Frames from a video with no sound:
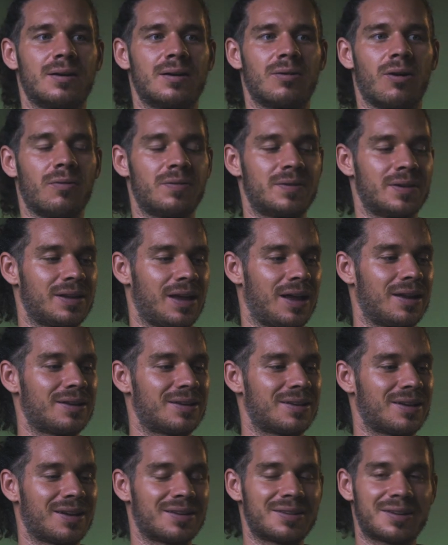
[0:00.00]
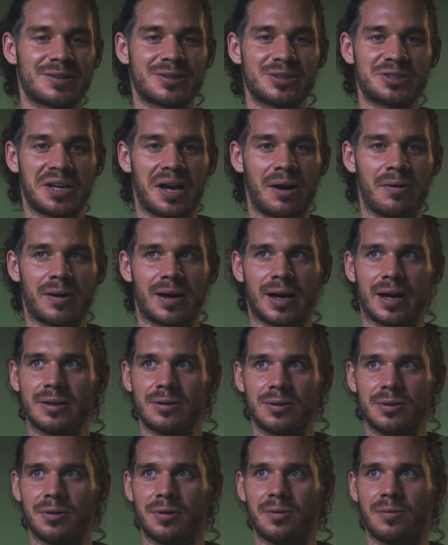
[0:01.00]
Often under the shower. I
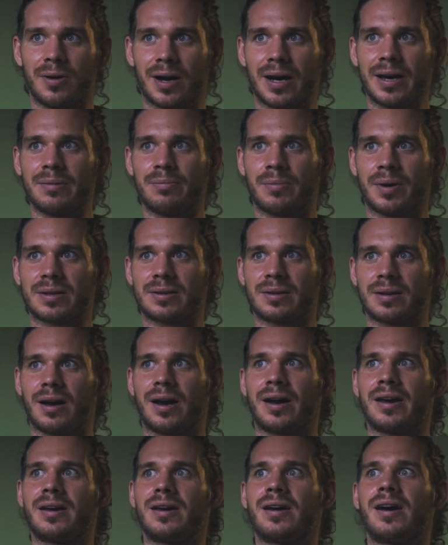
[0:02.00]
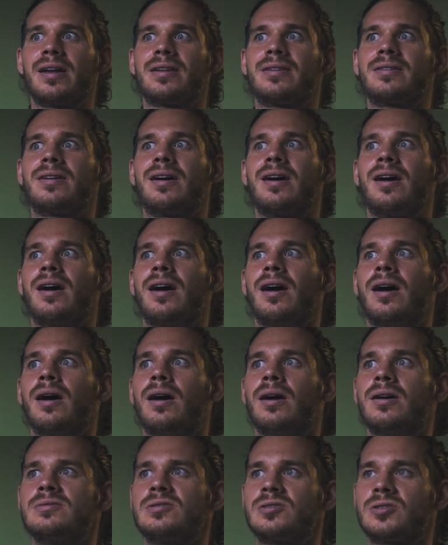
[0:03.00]
don't know why, but I had
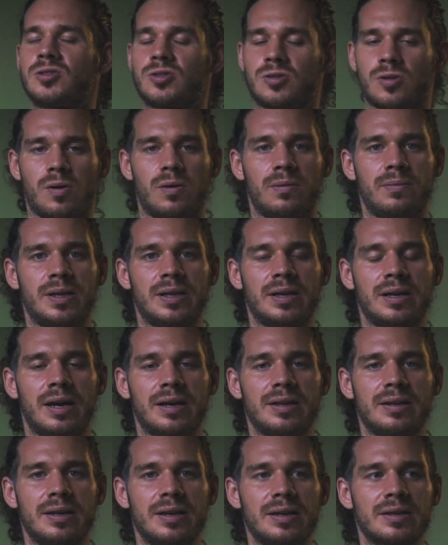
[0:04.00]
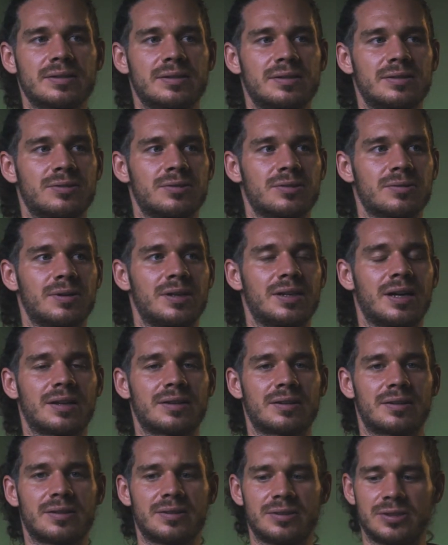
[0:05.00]
so many ideas usually
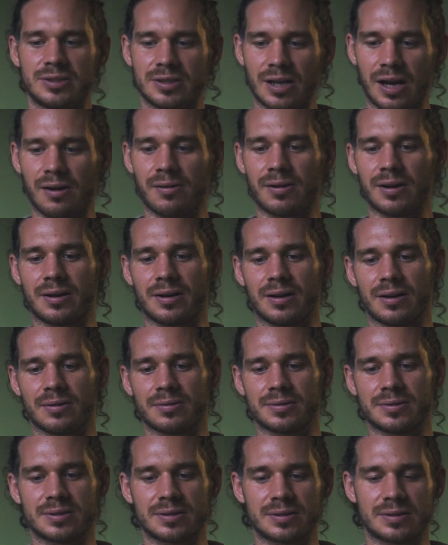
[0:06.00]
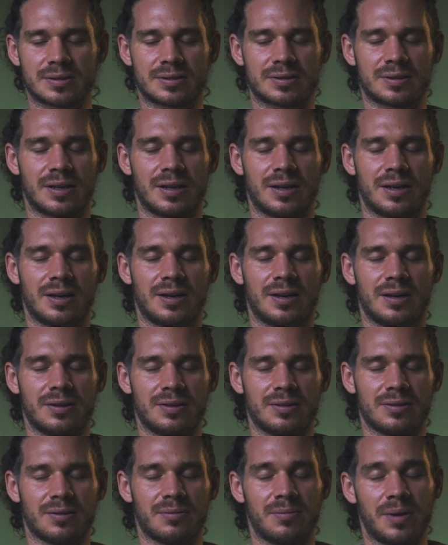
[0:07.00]
under the shower. I was just,
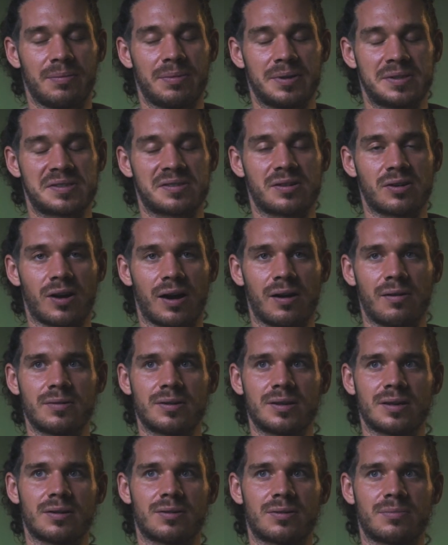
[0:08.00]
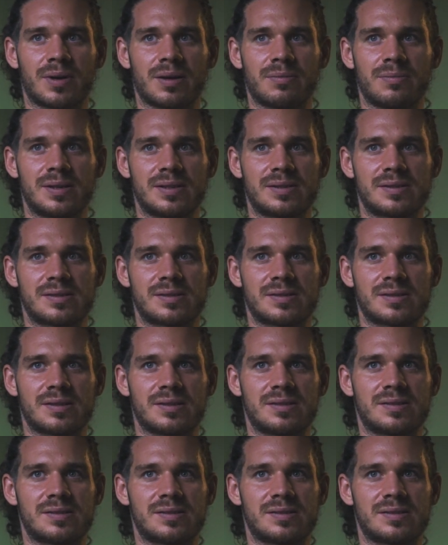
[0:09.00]
maybe it's grounding or maybe it's